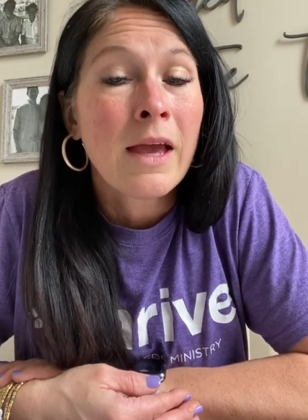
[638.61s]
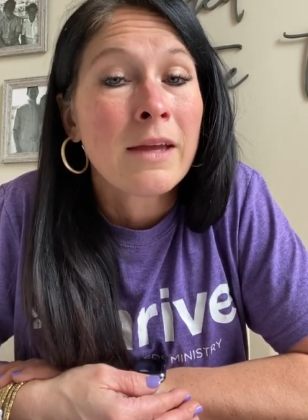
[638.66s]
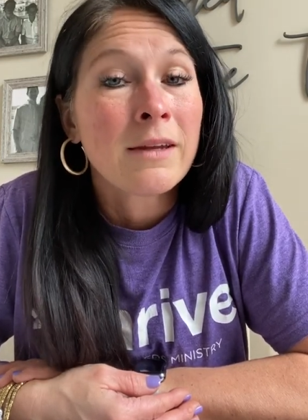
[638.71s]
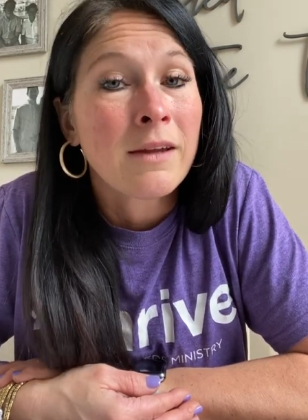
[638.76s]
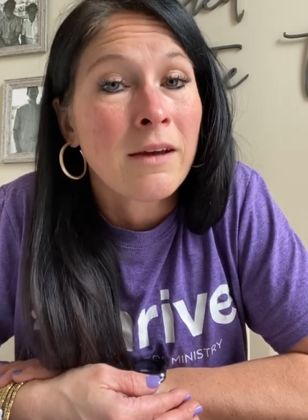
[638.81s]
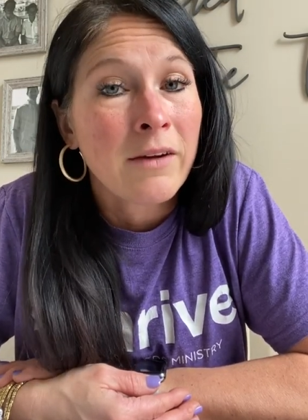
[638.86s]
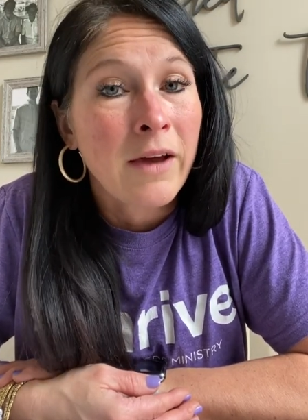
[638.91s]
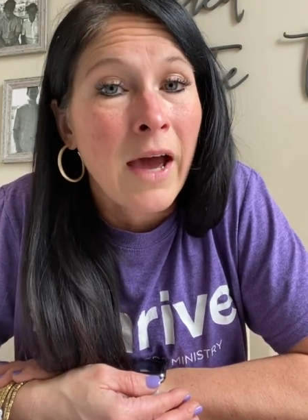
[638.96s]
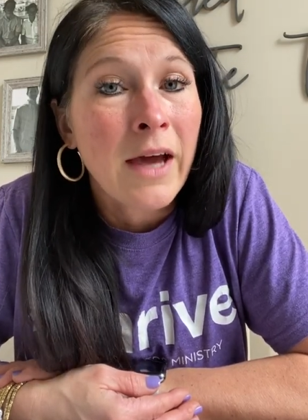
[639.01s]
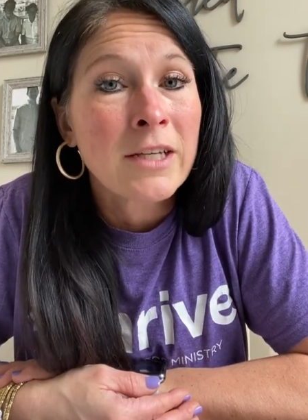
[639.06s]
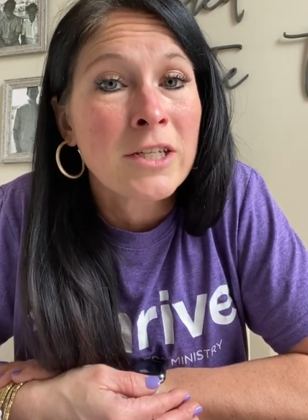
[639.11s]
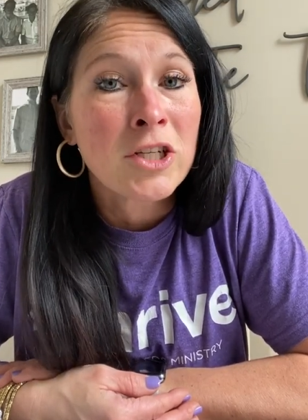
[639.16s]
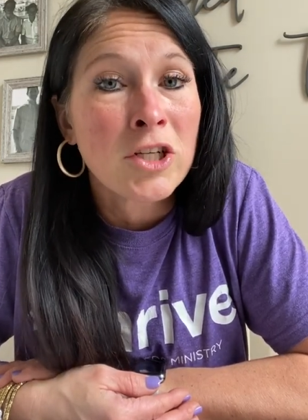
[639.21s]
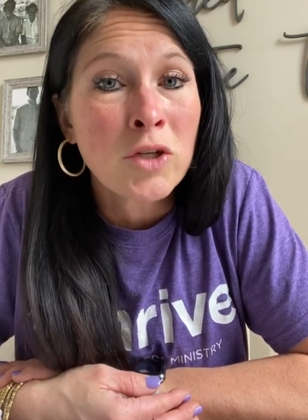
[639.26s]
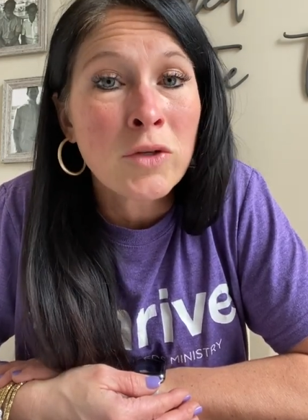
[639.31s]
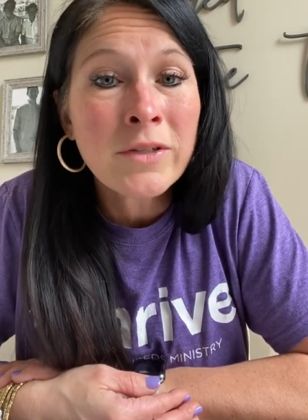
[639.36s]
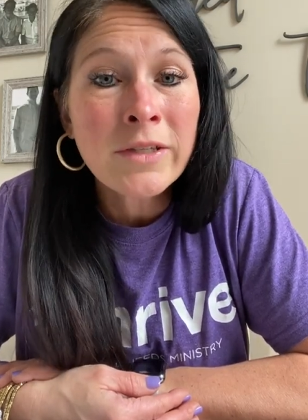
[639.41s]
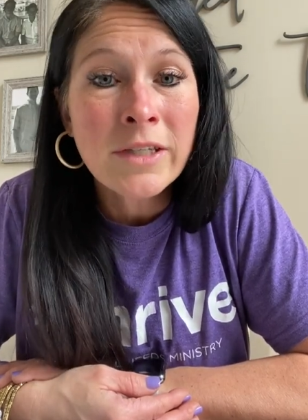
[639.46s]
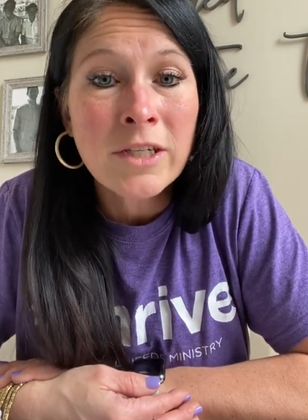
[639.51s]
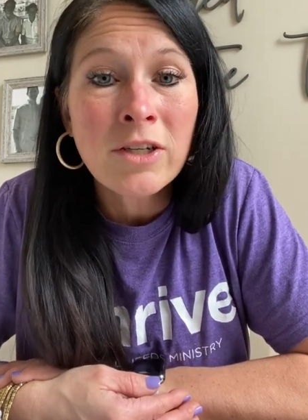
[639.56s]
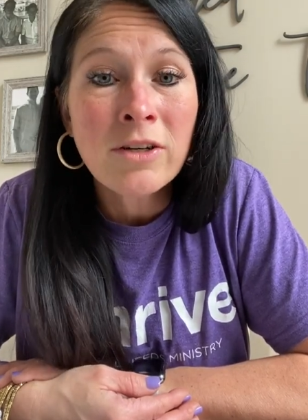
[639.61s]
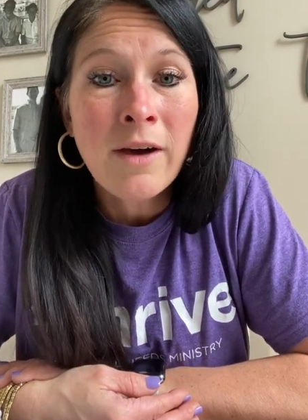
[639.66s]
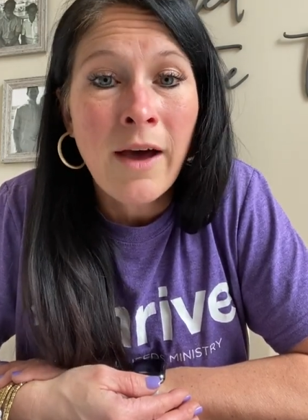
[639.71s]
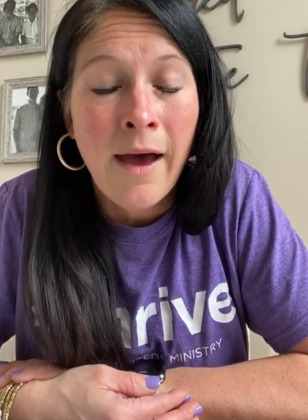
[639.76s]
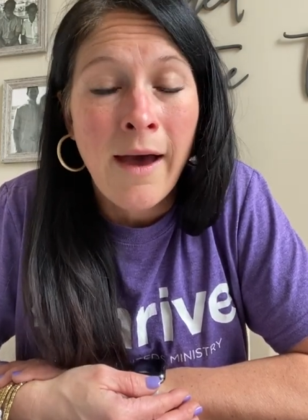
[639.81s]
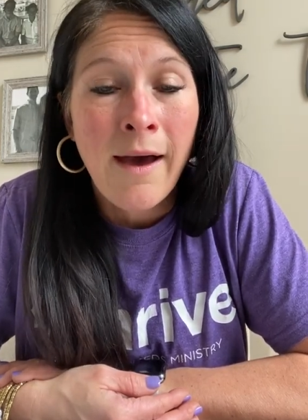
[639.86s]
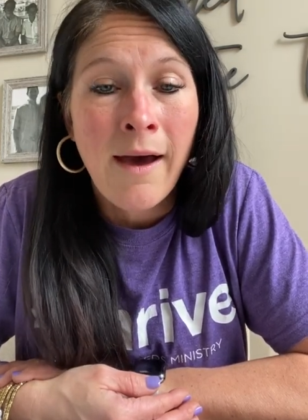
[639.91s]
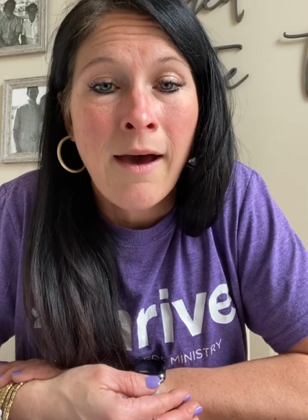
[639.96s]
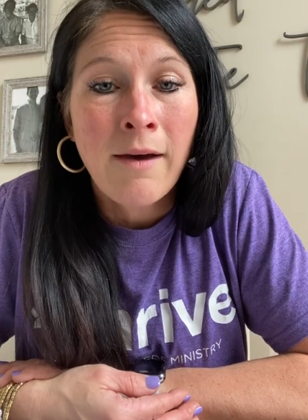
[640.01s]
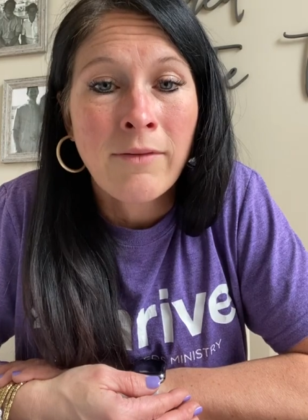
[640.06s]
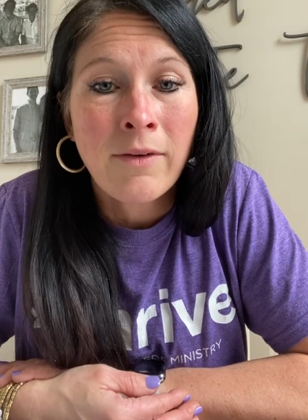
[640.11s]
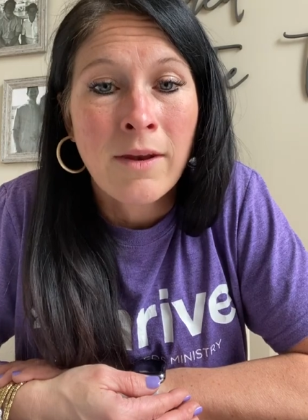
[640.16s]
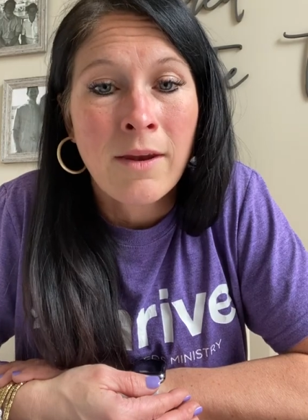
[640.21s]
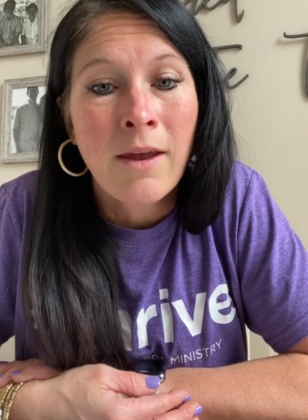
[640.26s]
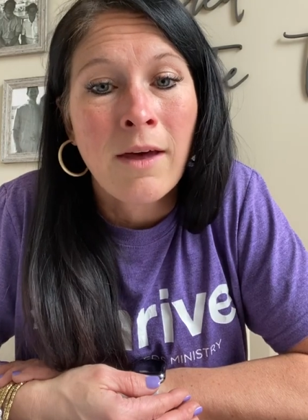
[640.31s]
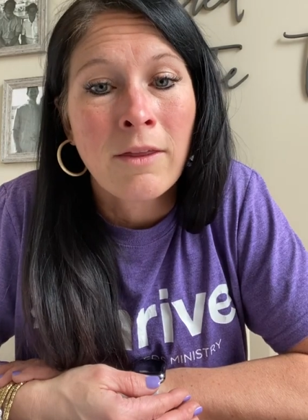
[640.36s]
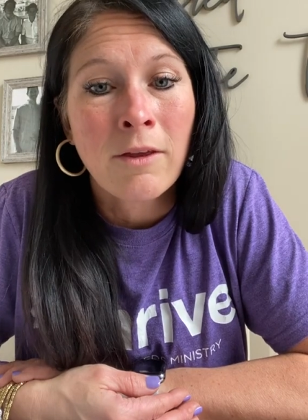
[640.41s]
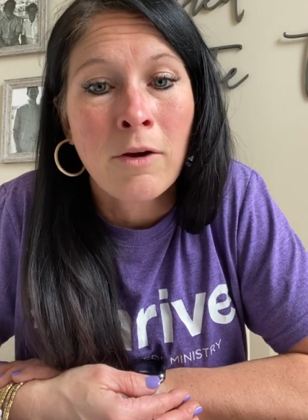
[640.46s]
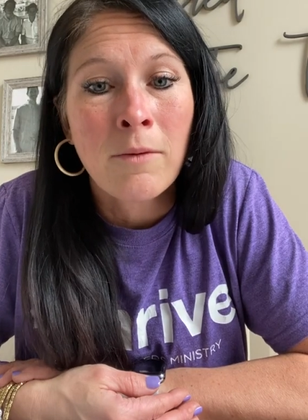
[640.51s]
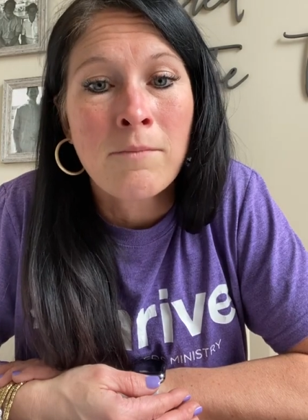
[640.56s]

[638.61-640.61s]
Now guys, you still have another